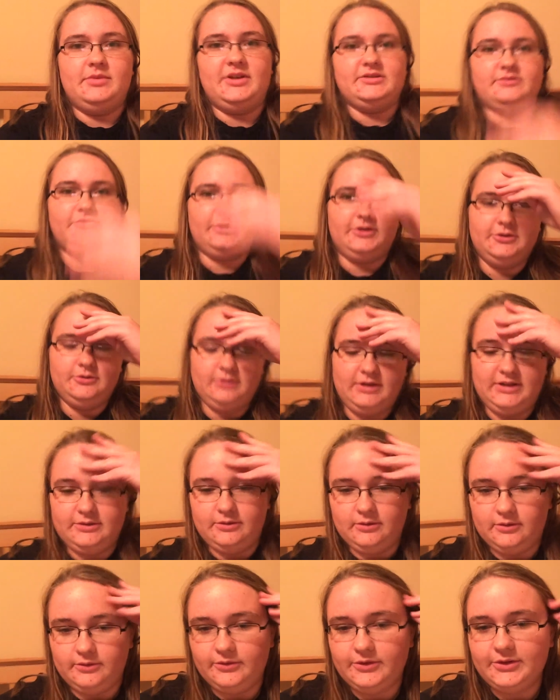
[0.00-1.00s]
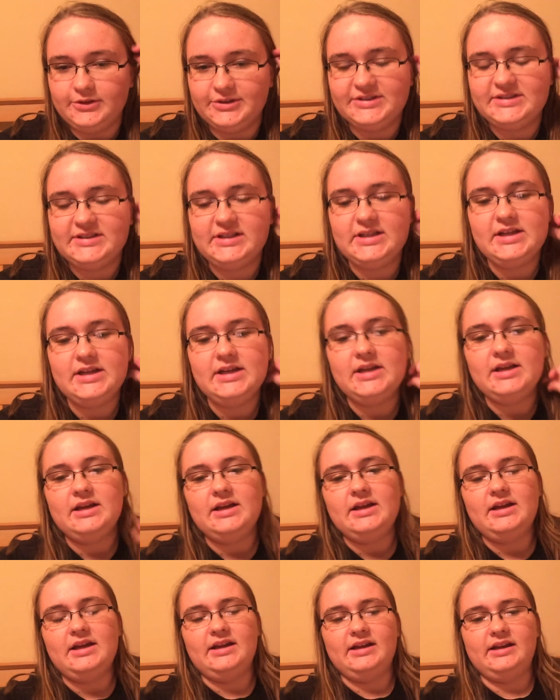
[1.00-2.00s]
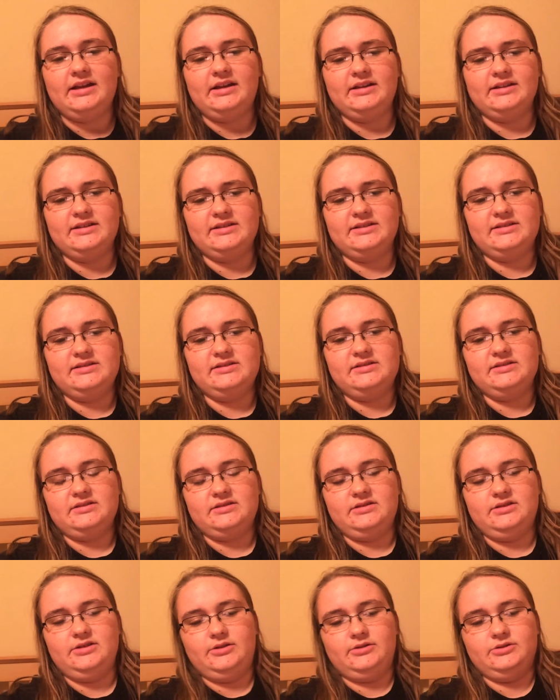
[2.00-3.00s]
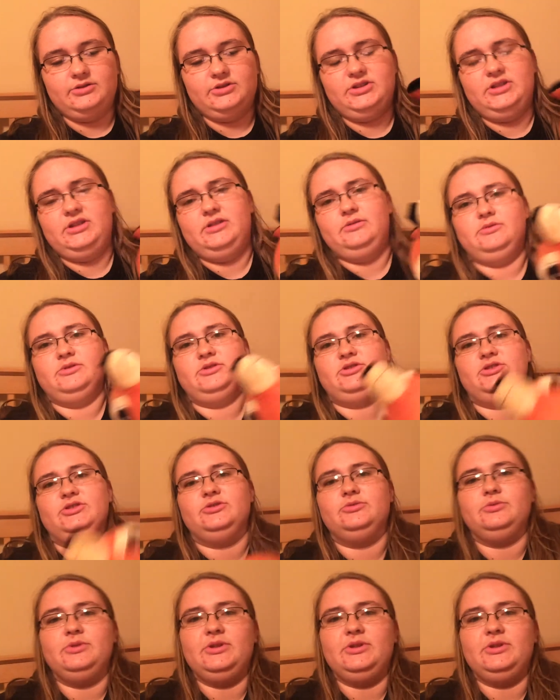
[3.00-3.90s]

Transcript: best friend who I told first. And I guess, you know, she was just